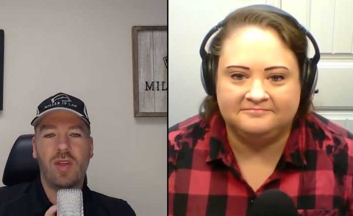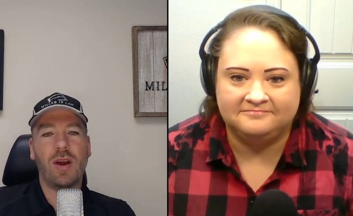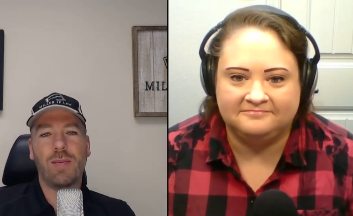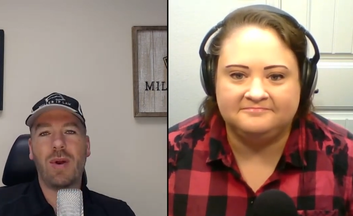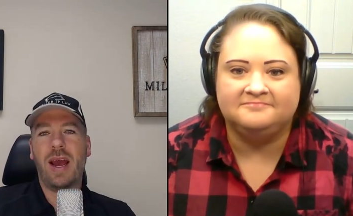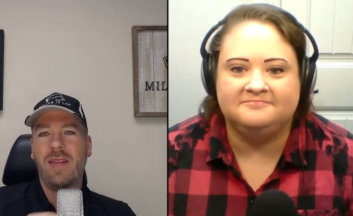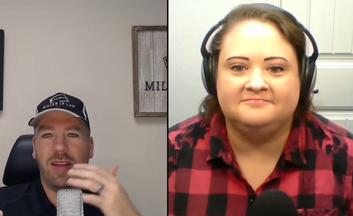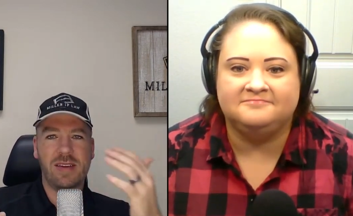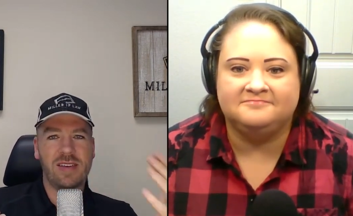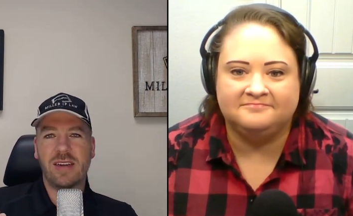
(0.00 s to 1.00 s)
Speaker 1: with their brand that
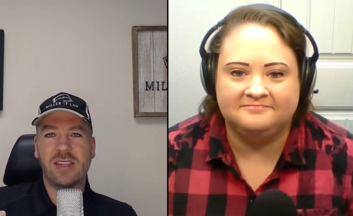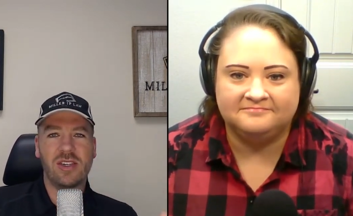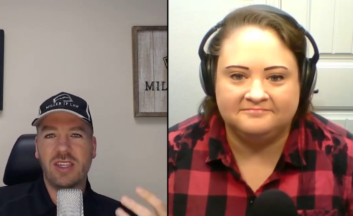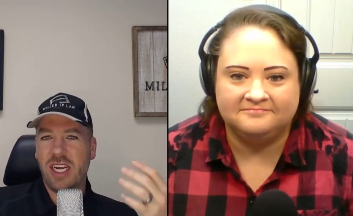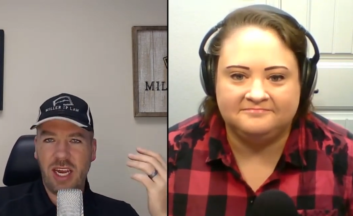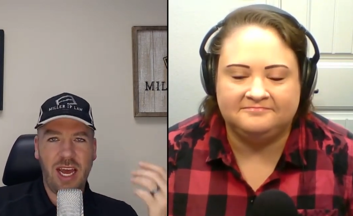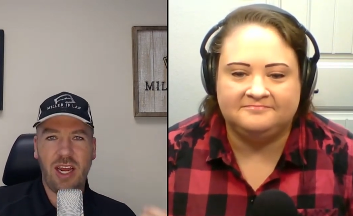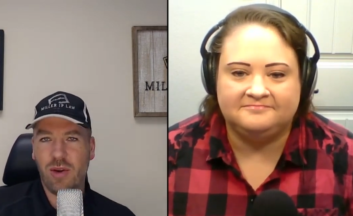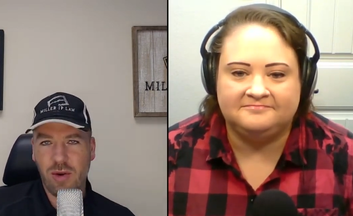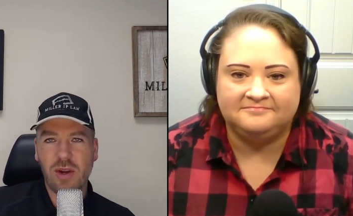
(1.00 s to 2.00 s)
this so they're saying hey
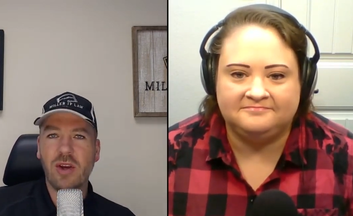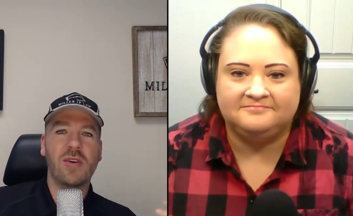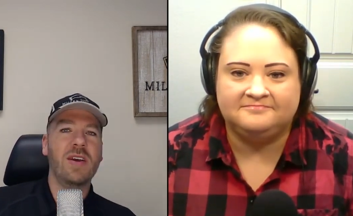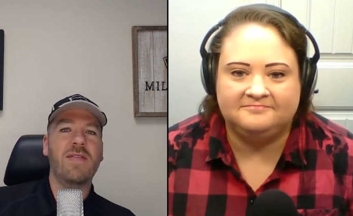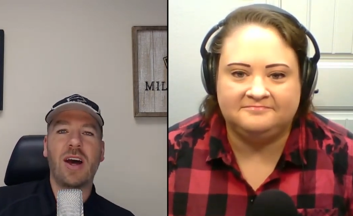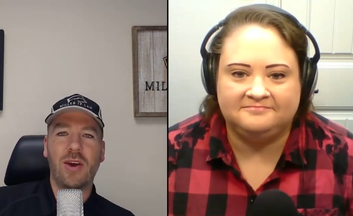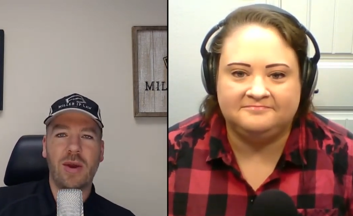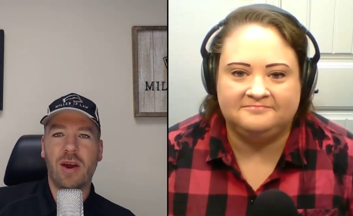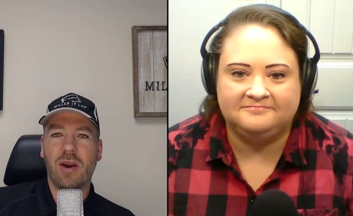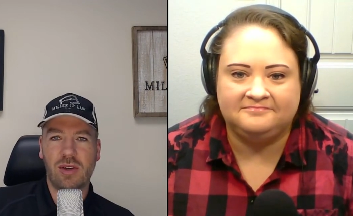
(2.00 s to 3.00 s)
you're you're
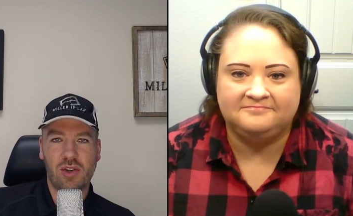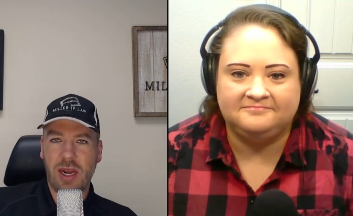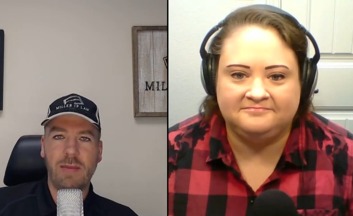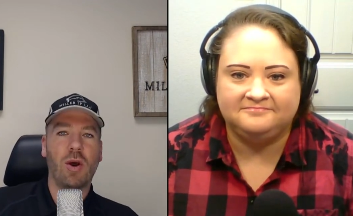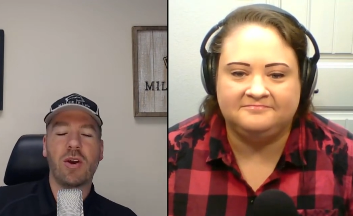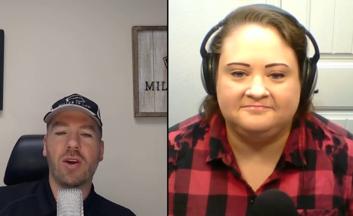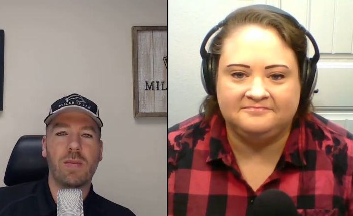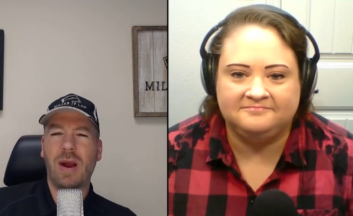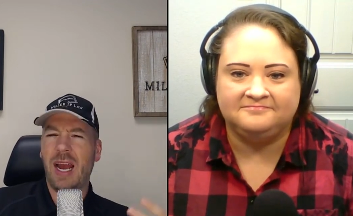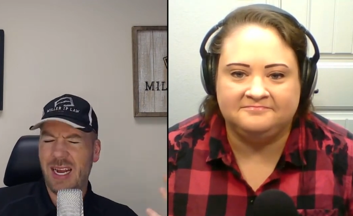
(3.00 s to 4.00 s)
devaluing our trademark for a
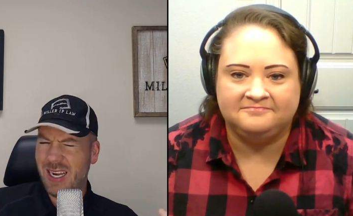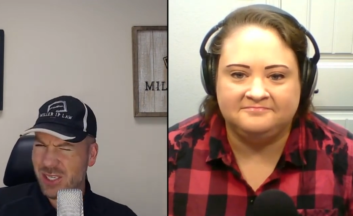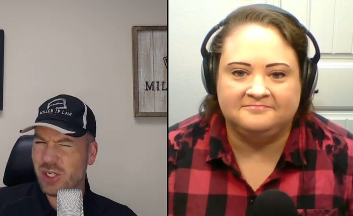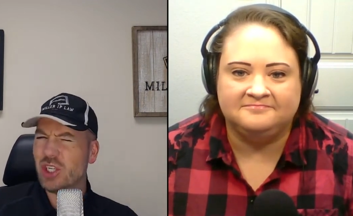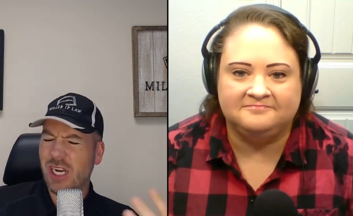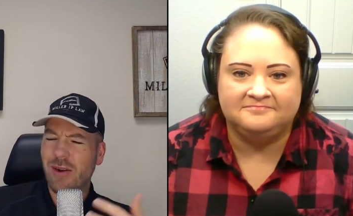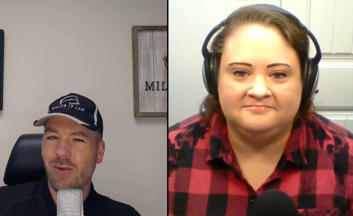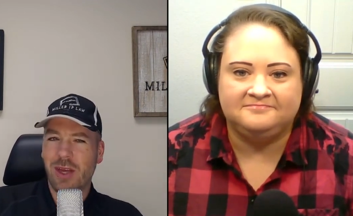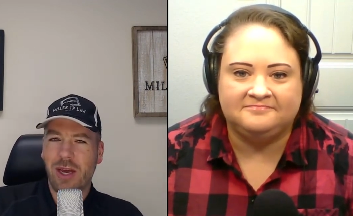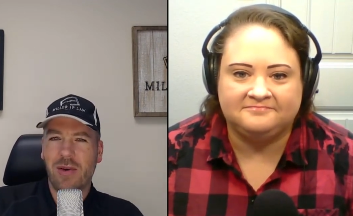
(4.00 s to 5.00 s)
brand you're
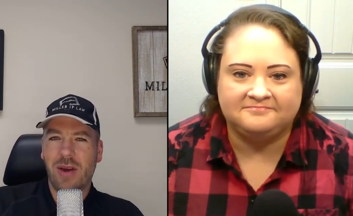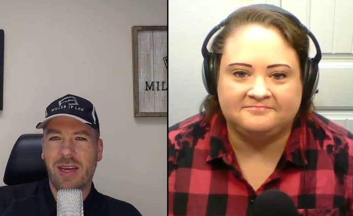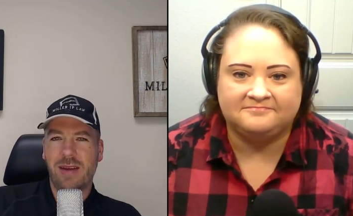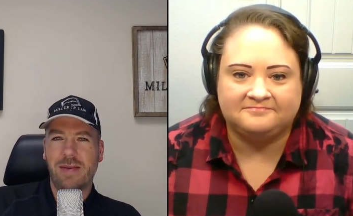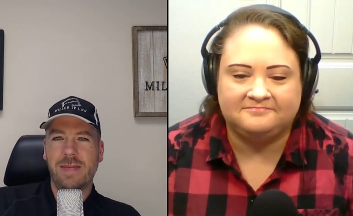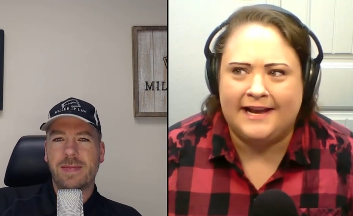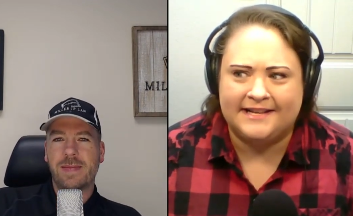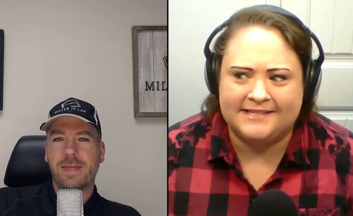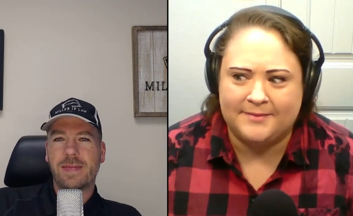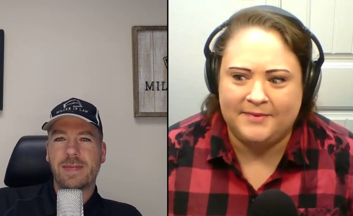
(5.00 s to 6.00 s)
generally okay
Speaker 2: yeah
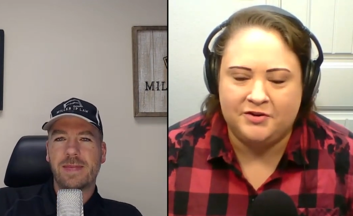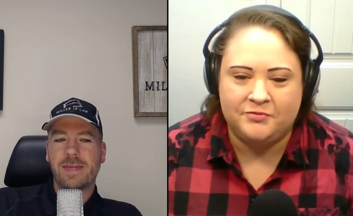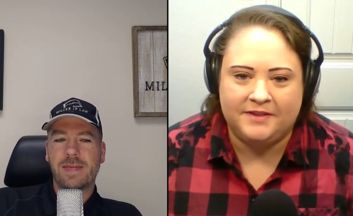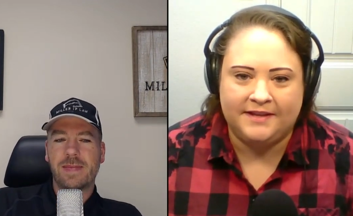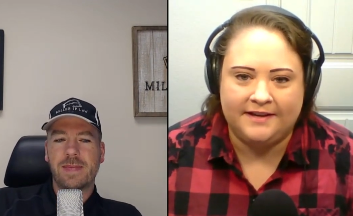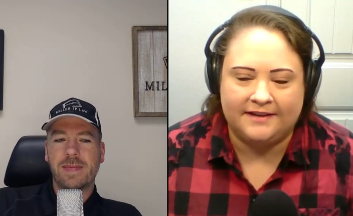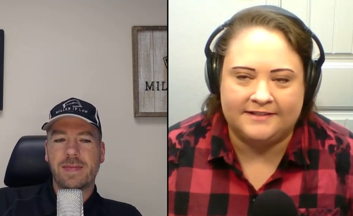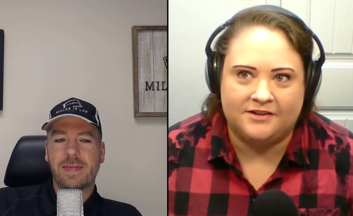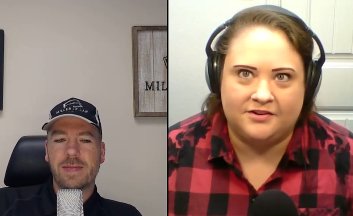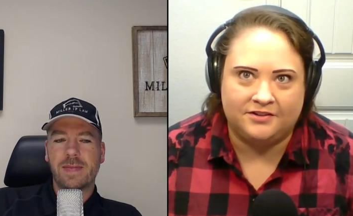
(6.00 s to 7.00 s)
because i mean you'd think
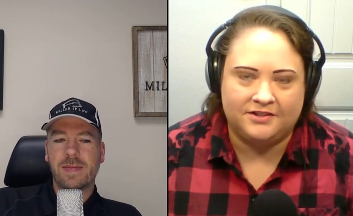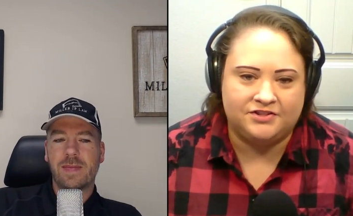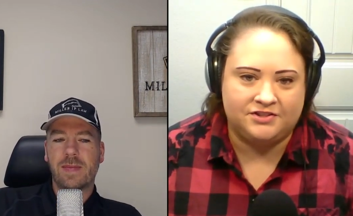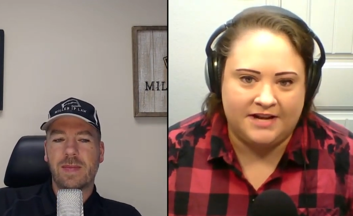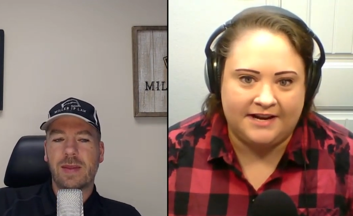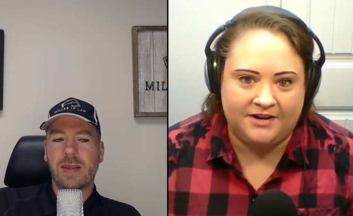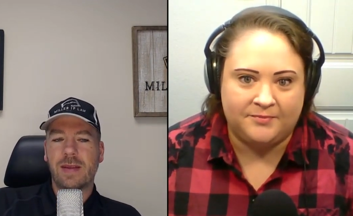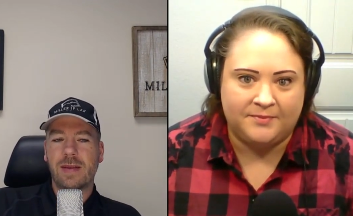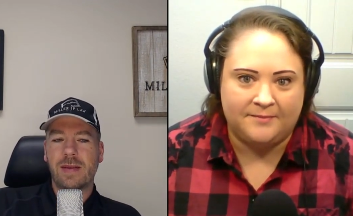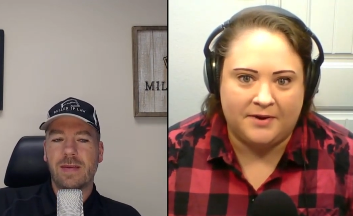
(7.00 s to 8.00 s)
as long as yeah
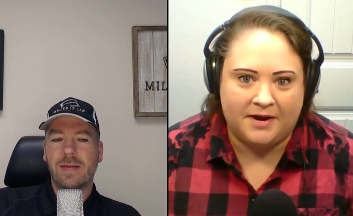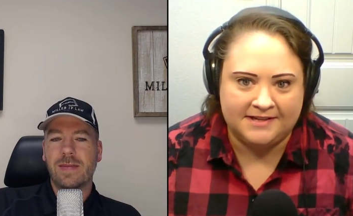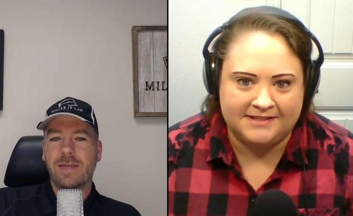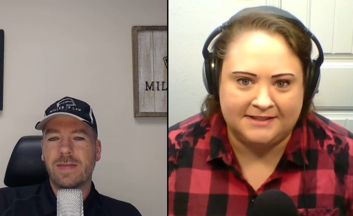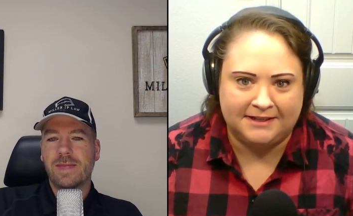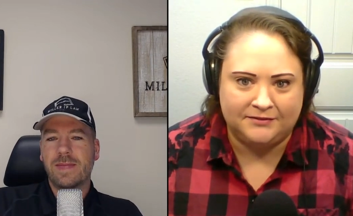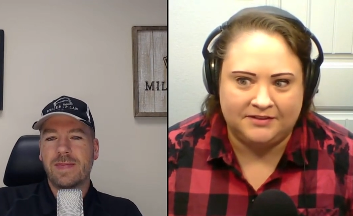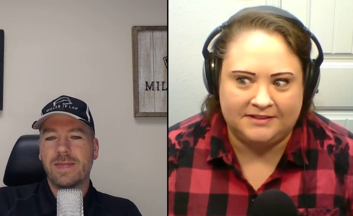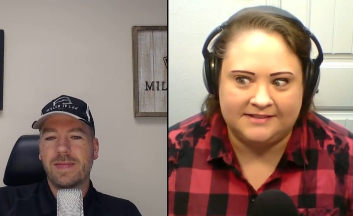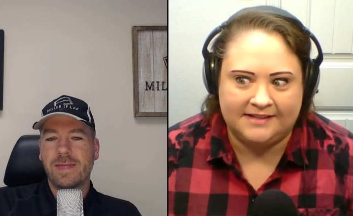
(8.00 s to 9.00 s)
you're being positive
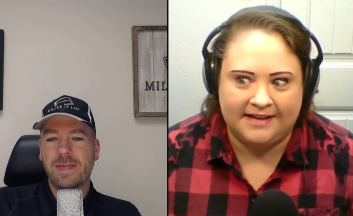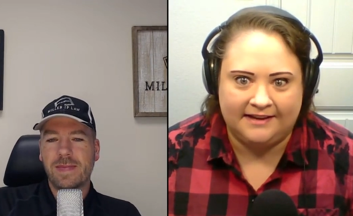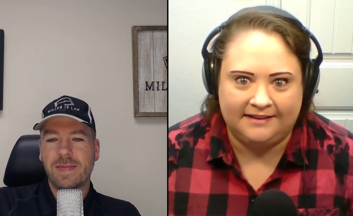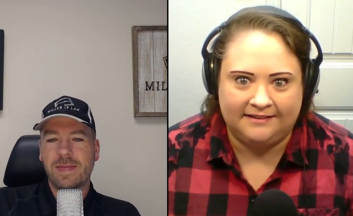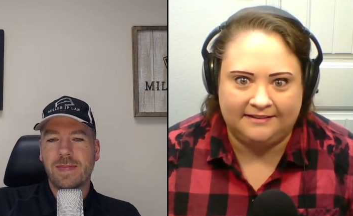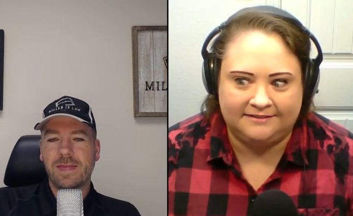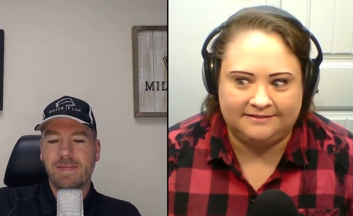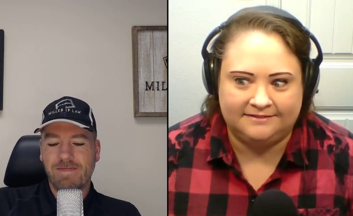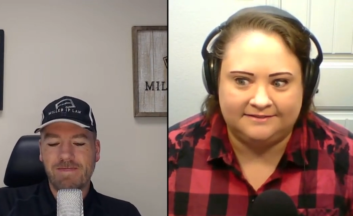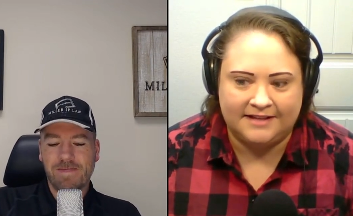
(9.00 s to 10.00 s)
and saying
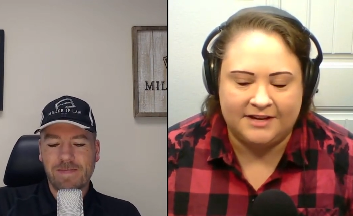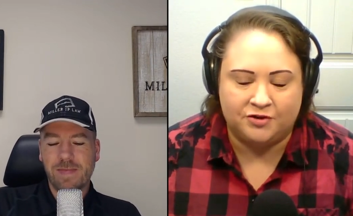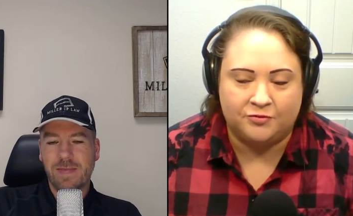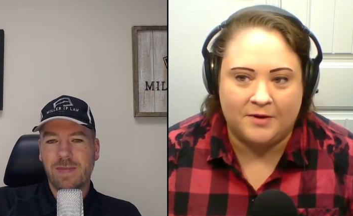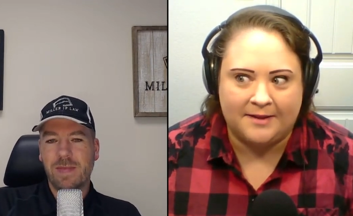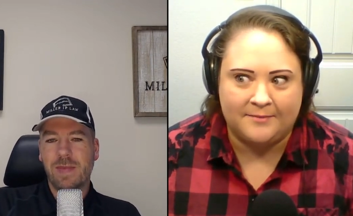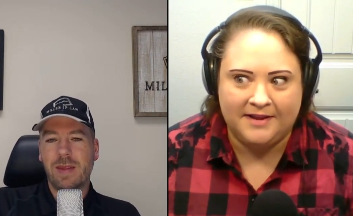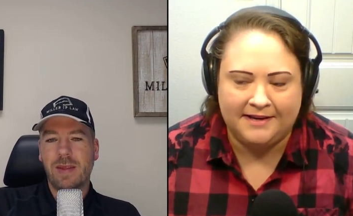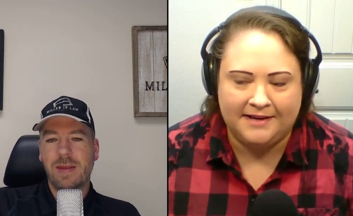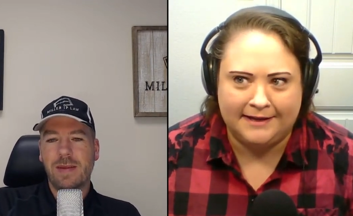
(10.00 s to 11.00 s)
and you're
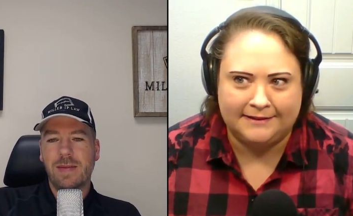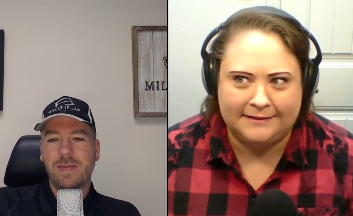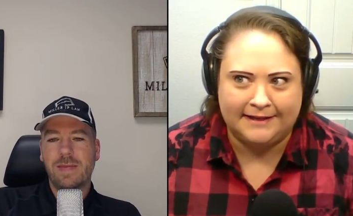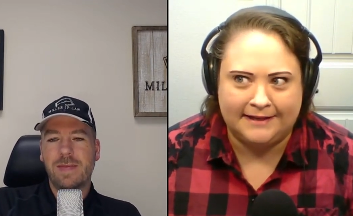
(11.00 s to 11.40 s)
recommending it